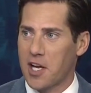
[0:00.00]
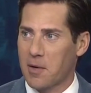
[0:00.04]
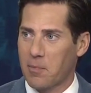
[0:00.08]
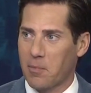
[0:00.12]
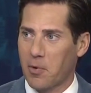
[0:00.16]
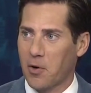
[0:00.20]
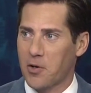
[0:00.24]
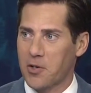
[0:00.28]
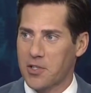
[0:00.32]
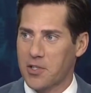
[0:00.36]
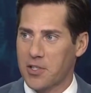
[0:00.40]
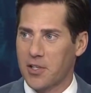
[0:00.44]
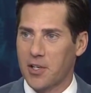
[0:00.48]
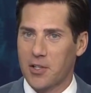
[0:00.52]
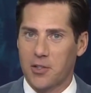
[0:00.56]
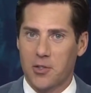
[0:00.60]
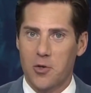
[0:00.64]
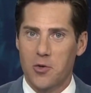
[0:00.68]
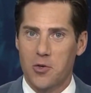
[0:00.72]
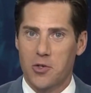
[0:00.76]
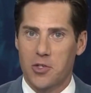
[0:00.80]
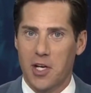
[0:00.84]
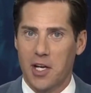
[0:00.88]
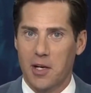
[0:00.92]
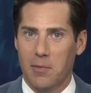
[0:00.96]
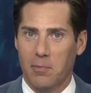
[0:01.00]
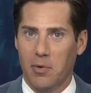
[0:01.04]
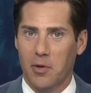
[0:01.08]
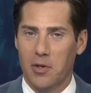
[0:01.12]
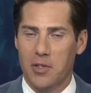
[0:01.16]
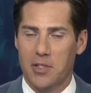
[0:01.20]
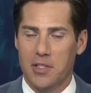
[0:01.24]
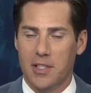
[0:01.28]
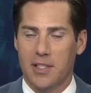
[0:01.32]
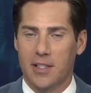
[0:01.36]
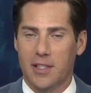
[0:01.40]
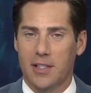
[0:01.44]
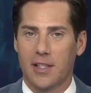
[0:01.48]
person, a 2-shake
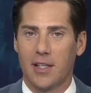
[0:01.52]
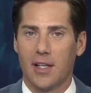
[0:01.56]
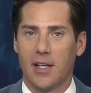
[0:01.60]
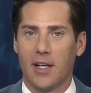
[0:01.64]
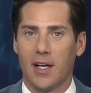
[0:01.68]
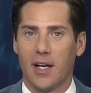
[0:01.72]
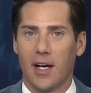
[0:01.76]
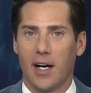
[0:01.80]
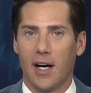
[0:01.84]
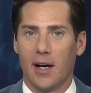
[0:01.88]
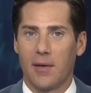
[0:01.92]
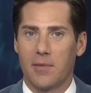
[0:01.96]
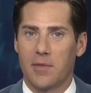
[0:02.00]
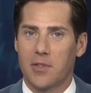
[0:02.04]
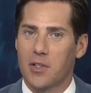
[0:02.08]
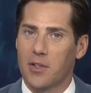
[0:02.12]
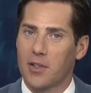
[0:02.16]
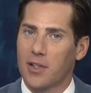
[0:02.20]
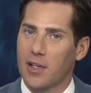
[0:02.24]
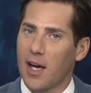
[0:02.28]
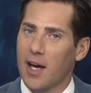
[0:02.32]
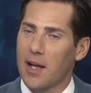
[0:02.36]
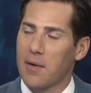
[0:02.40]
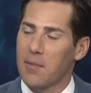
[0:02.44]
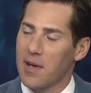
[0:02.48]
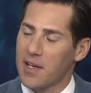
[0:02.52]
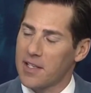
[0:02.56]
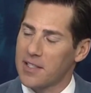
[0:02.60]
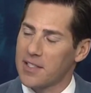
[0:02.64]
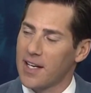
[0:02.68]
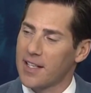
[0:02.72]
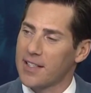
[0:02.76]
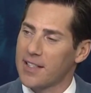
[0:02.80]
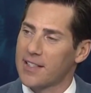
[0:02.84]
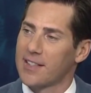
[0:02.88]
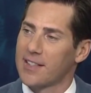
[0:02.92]
person. So it kind of makes sense.